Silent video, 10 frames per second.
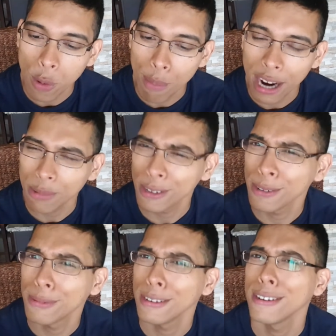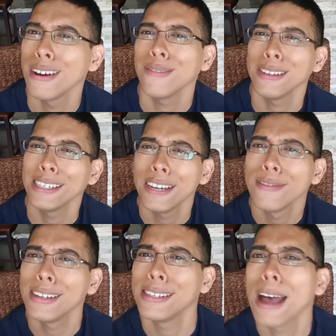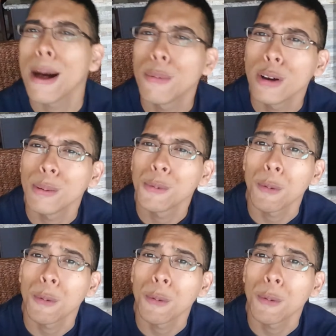reminds me of something off the 70s albums